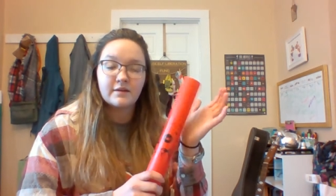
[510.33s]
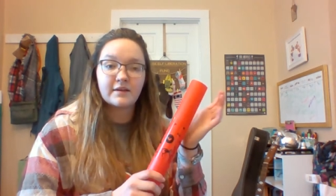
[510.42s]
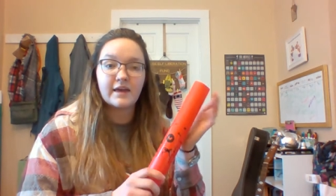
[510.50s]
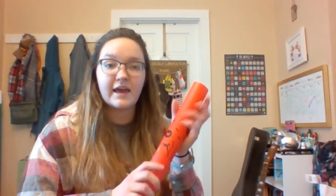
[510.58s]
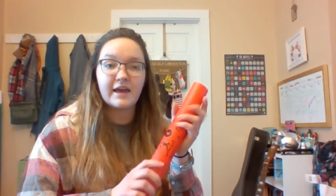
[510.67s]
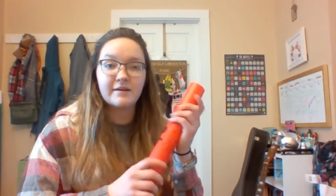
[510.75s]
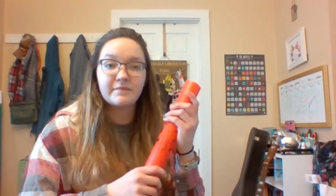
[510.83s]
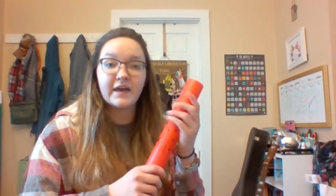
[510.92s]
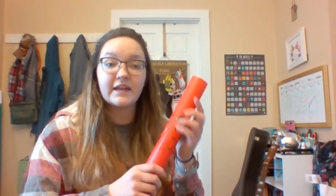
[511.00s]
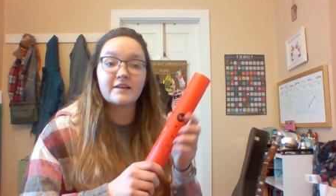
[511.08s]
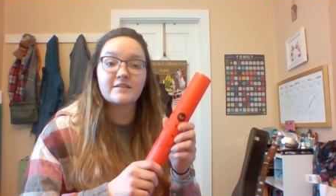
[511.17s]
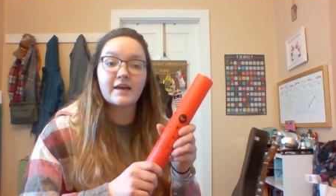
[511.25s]
Okay,
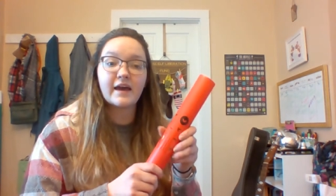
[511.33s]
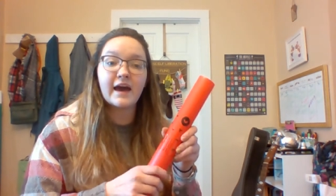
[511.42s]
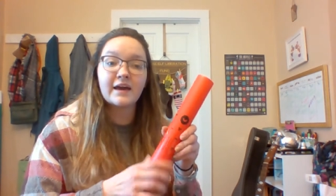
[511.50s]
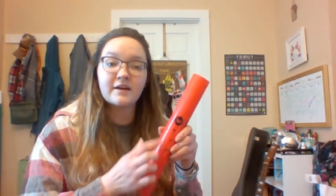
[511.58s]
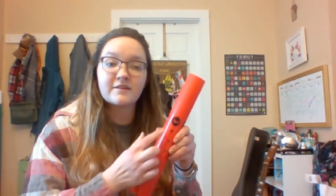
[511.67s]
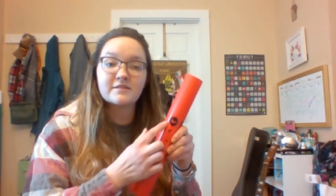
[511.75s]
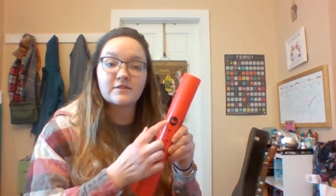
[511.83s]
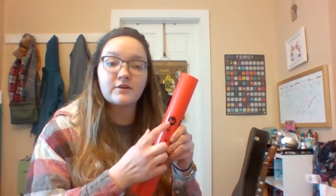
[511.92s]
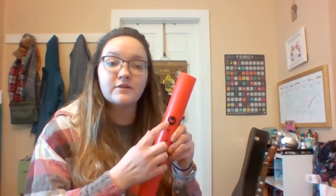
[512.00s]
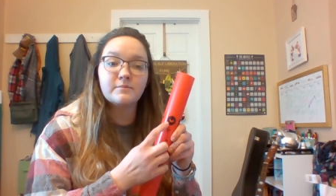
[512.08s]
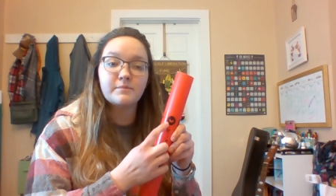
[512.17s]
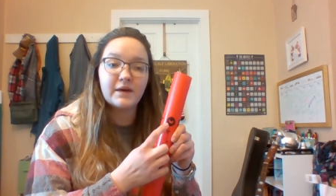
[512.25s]
and it's at a
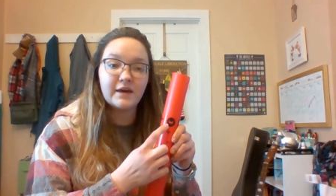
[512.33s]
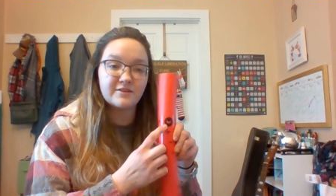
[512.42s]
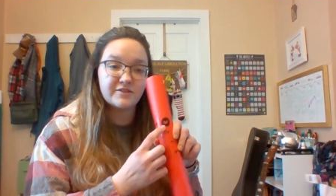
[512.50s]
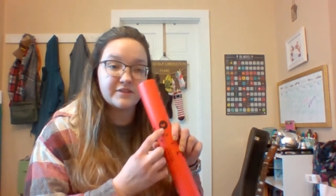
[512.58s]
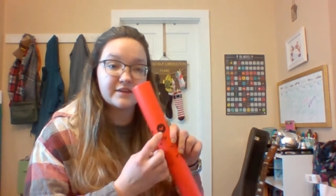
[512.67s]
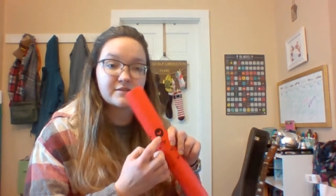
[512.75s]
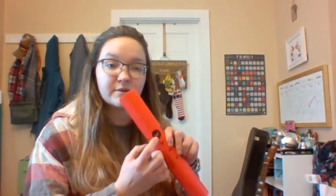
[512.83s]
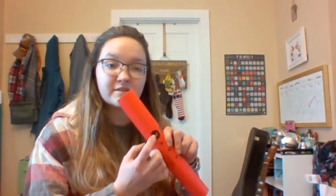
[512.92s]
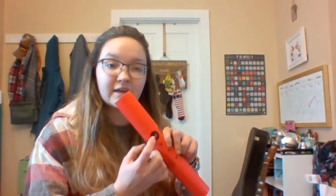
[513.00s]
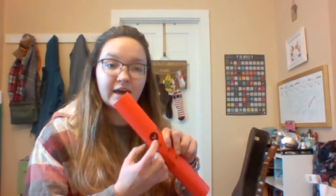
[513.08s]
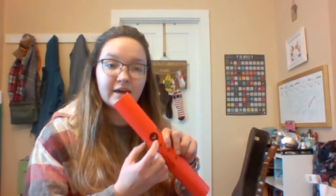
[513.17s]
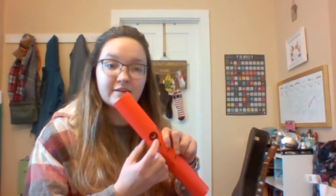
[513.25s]
certain pitch. This one's
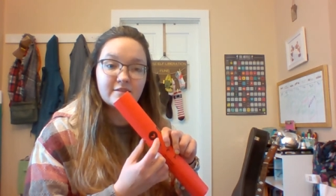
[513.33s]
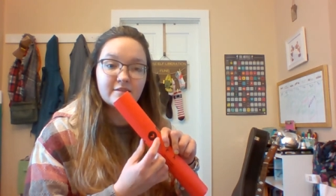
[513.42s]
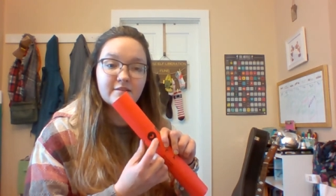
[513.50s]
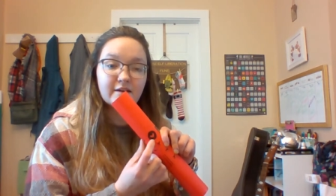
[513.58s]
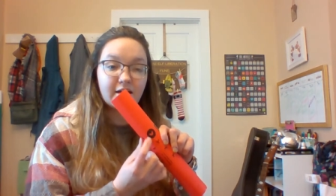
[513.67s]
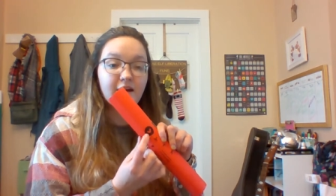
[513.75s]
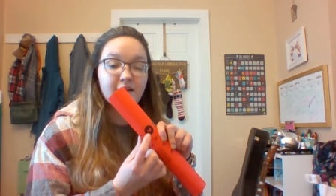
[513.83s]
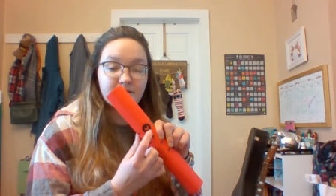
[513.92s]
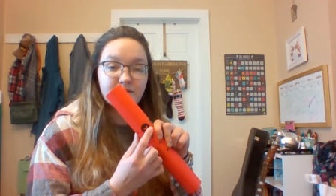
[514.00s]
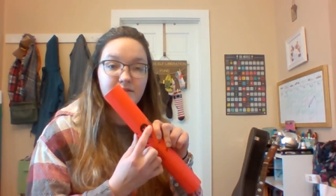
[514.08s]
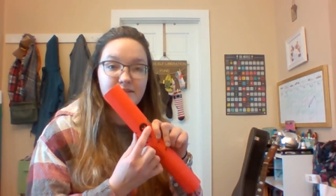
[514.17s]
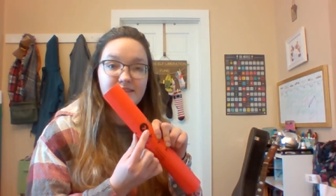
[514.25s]
at a
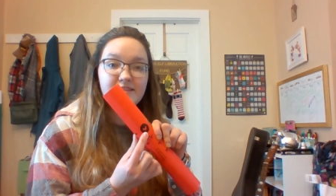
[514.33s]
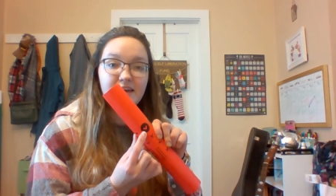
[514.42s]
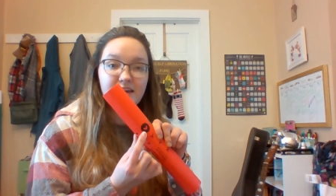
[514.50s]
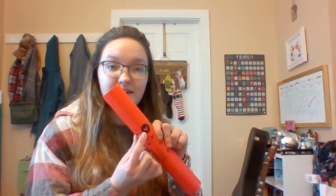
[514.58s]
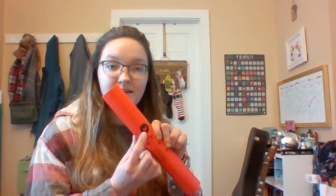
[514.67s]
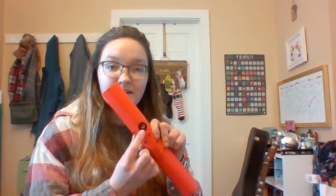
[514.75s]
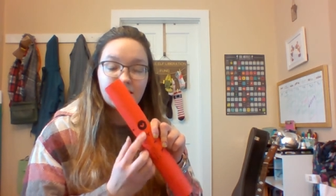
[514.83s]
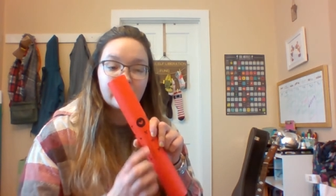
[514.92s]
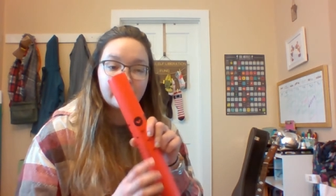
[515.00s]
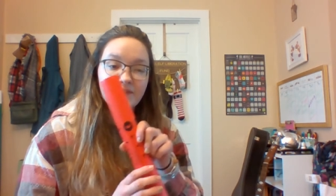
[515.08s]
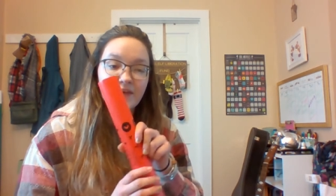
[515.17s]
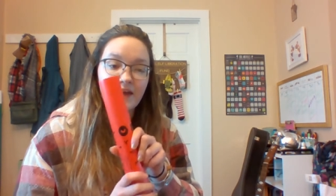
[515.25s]
C,
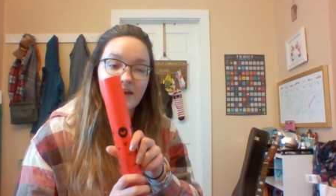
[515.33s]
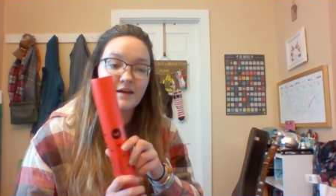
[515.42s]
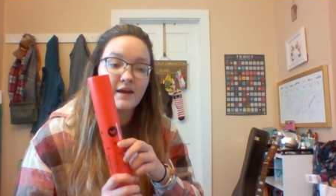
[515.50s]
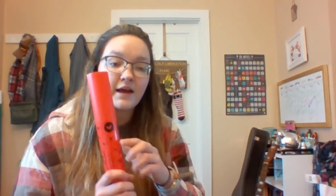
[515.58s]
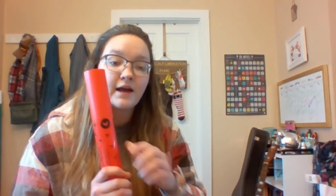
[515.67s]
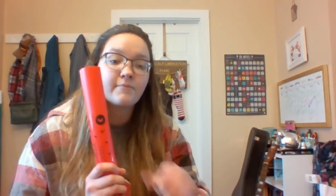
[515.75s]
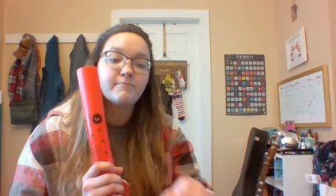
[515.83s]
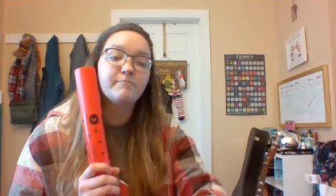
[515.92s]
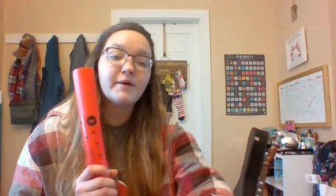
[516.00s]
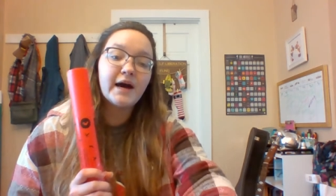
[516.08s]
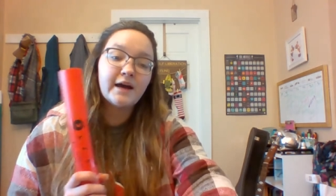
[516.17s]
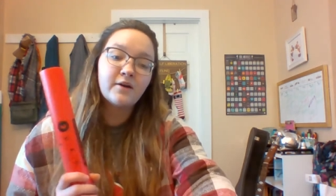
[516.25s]
okay?
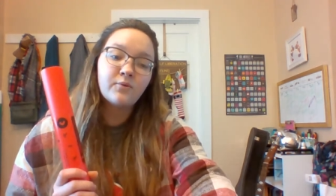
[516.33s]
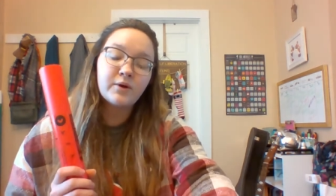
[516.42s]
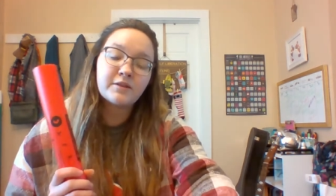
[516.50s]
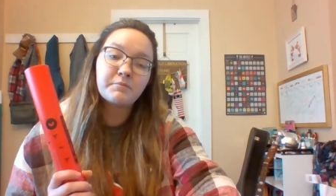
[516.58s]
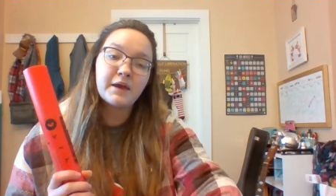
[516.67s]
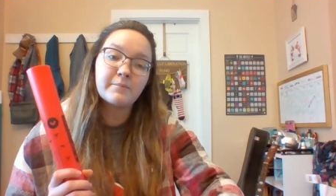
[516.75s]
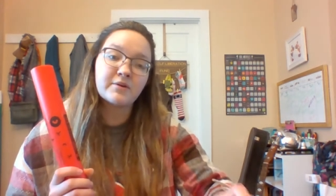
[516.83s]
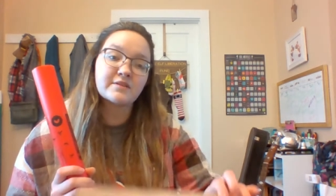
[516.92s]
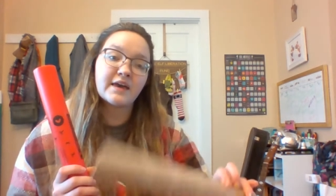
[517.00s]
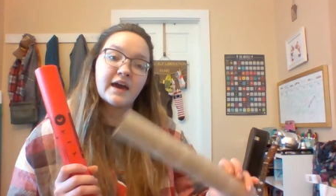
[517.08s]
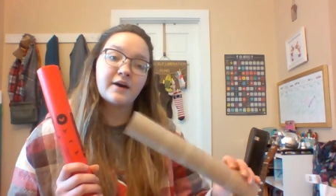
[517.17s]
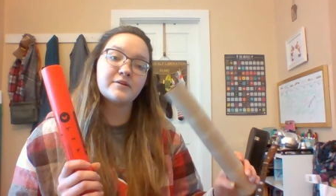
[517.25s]
But with paper
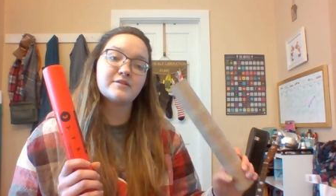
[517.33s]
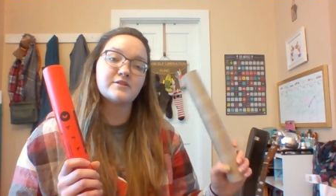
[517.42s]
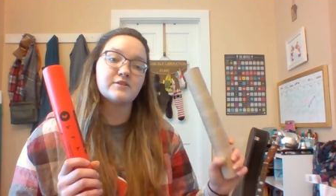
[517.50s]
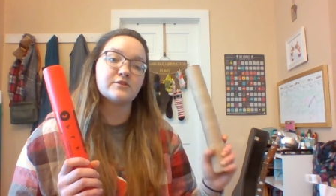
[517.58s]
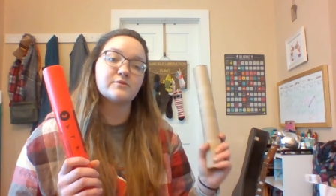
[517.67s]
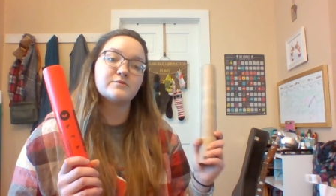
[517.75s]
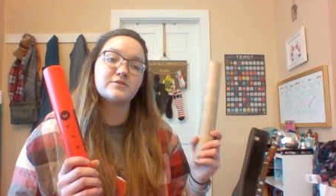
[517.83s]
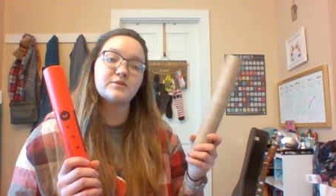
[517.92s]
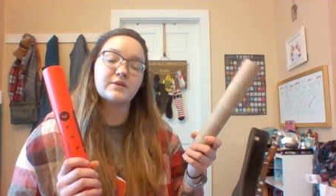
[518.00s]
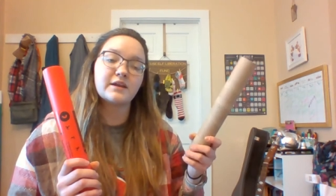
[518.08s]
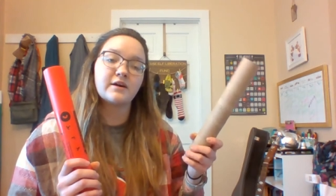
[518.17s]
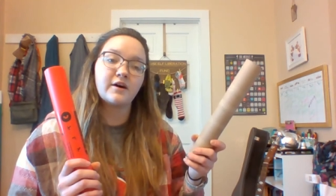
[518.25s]
towel tubes, you
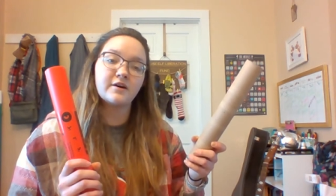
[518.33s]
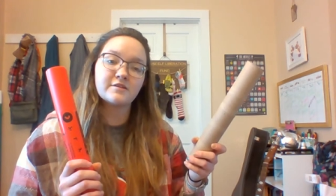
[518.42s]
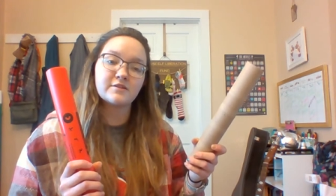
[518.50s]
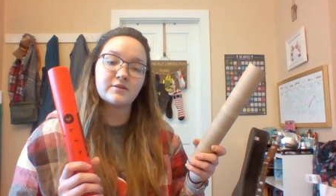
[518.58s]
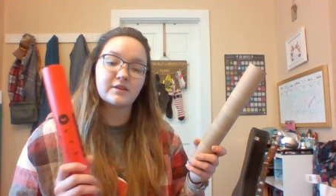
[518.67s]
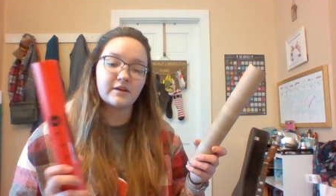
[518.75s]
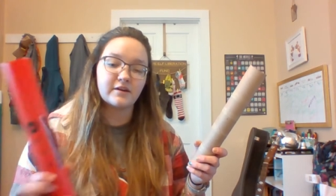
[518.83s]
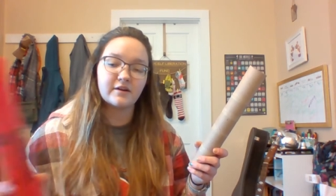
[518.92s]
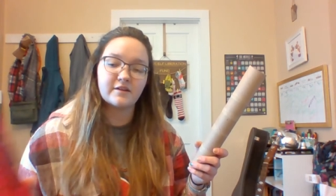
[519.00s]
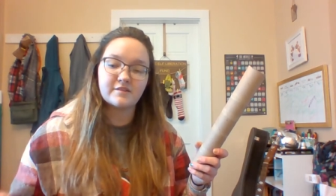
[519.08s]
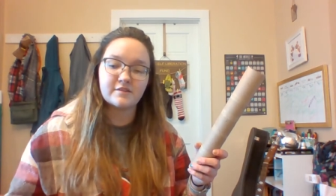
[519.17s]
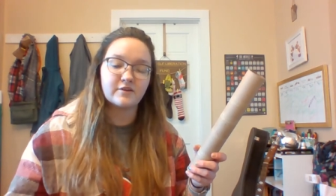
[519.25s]
can also hear
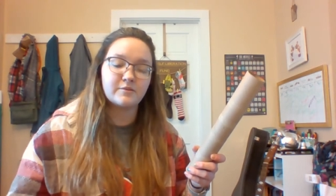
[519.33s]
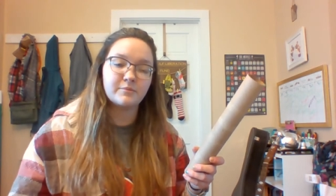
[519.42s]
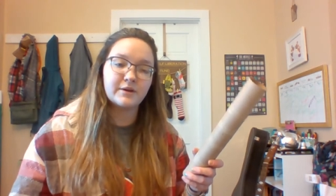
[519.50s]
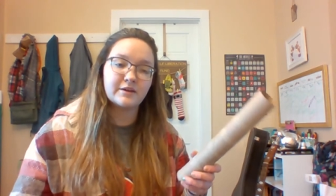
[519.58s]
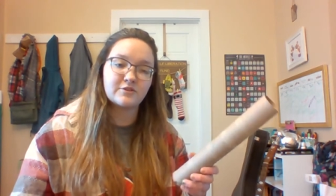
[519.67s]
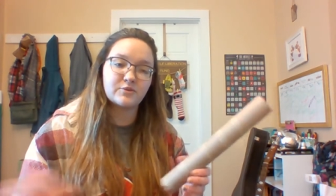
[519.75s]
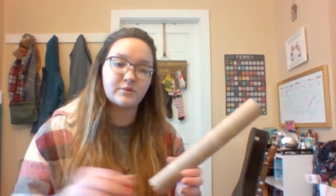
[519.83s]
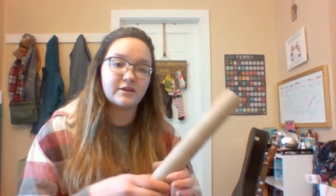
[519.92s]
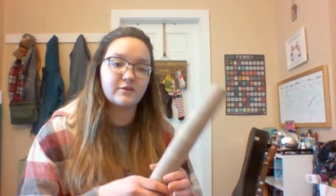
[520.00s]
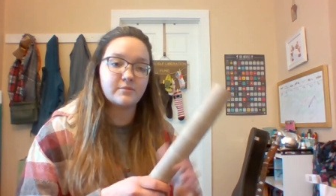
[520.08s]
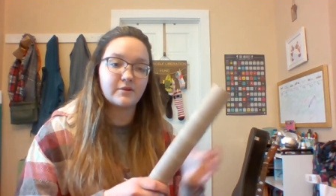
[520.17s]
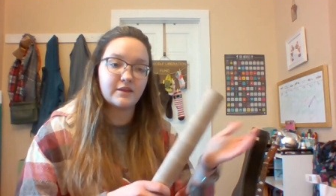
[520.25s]
a certain pitch when
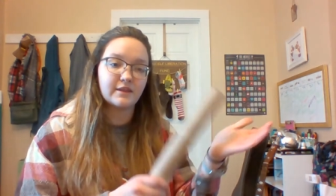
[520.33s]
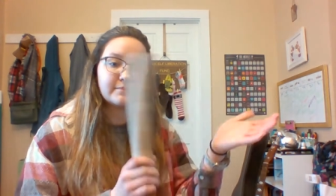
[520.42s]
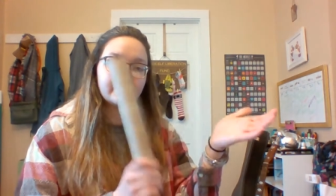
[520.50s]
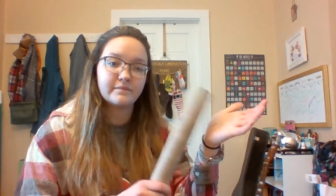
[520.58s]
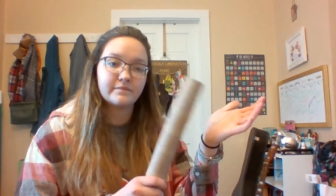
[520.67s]
you play them.